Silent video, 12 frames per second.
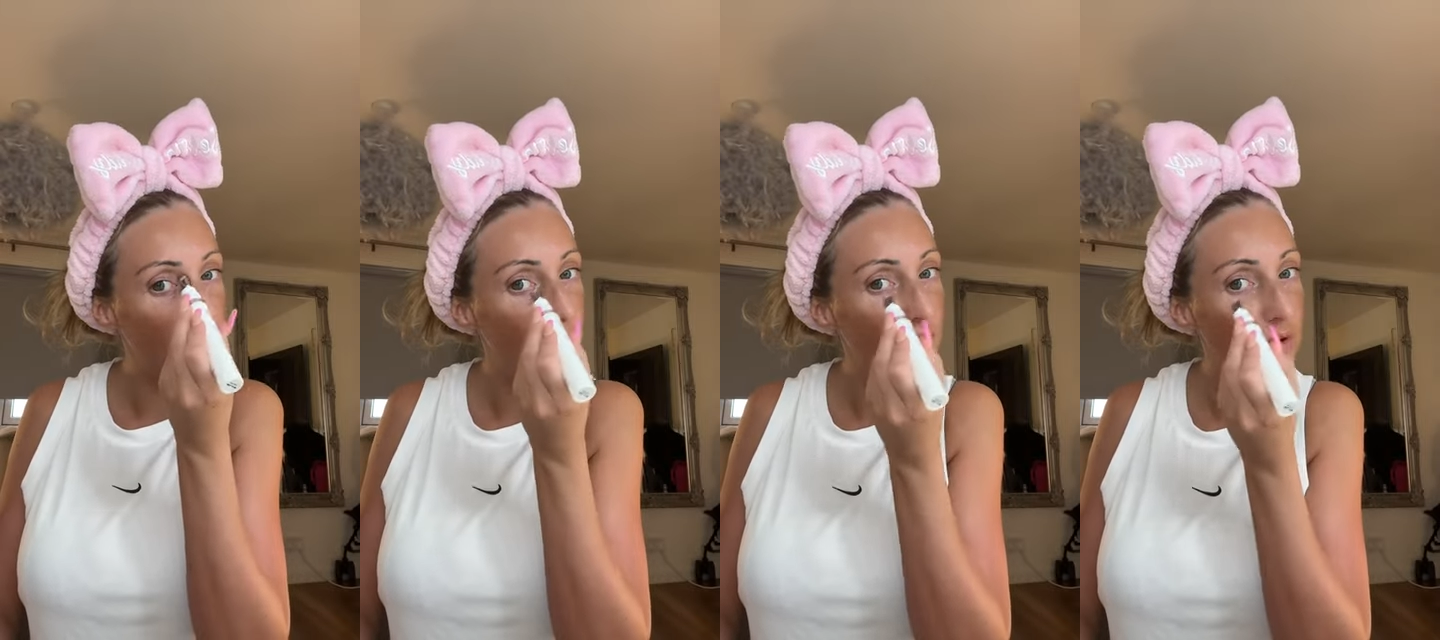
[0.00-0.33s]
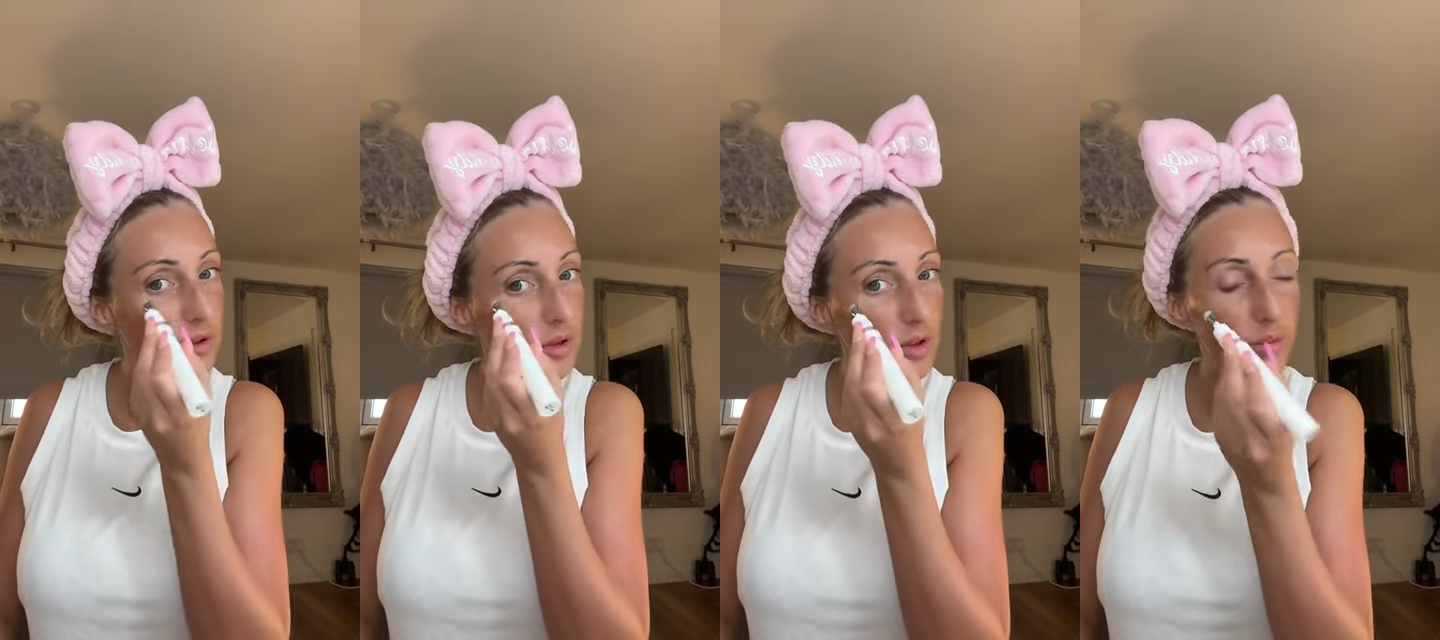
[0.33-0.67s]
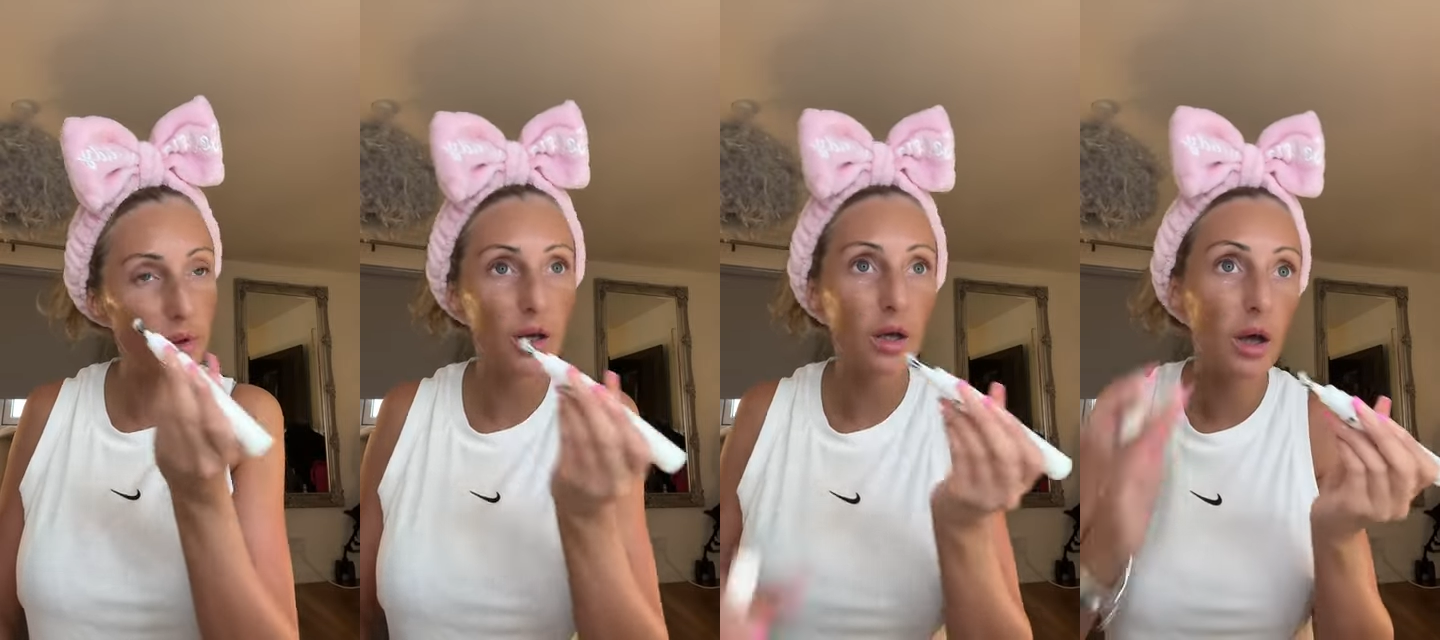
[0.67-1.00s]
They're really good.
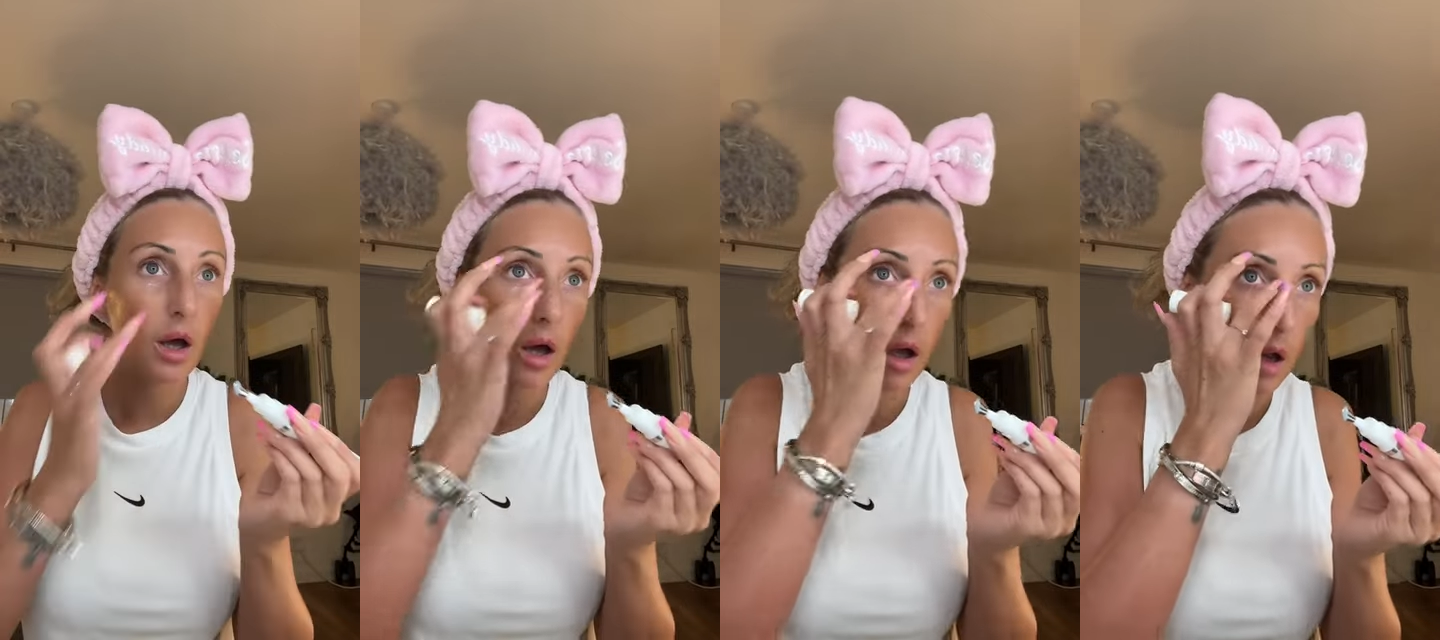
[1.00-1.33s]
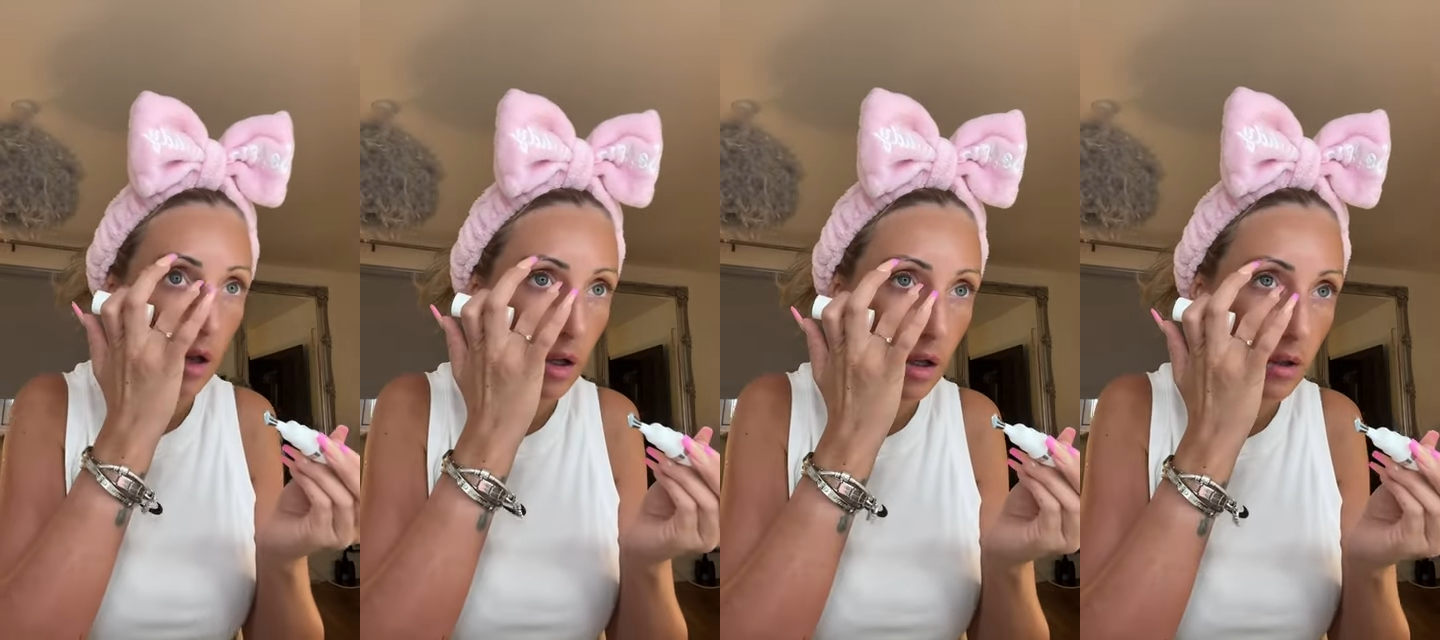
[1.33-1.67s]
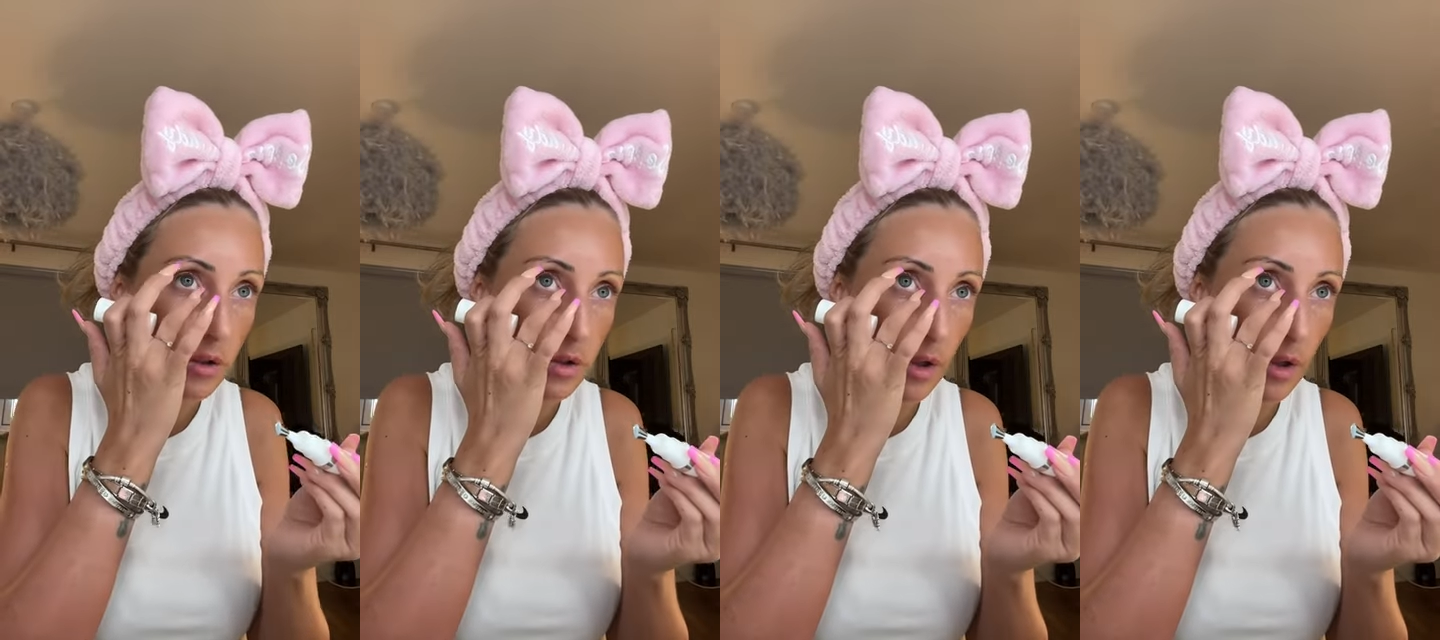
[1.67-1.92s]
But it's